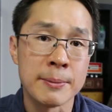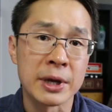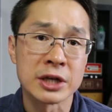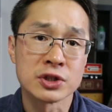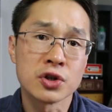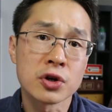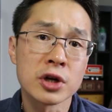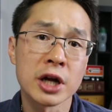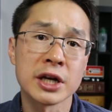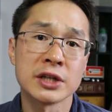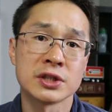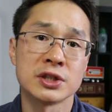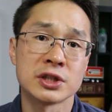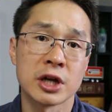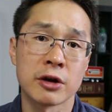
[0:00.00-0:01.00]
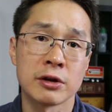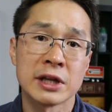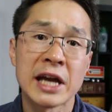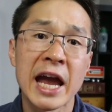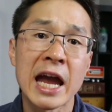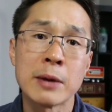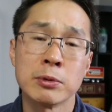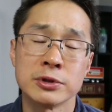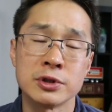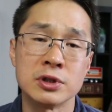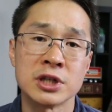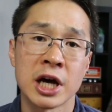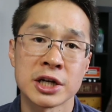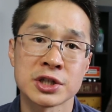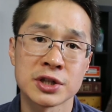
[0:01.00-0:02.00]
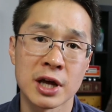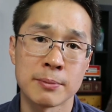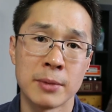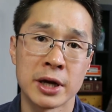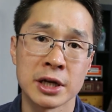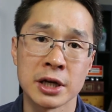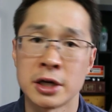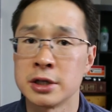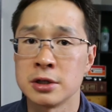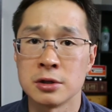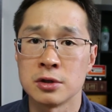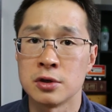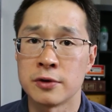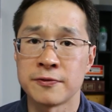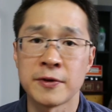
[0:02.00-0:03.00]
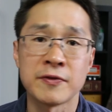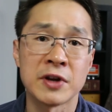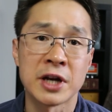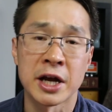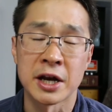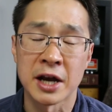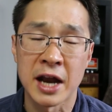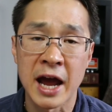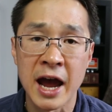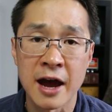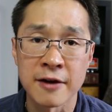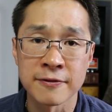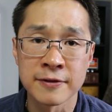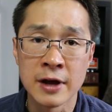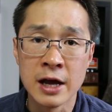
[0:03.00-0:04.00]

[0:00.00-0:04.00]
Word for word: because you're not necessarily able to touch that money until you're fifty-nine and a half.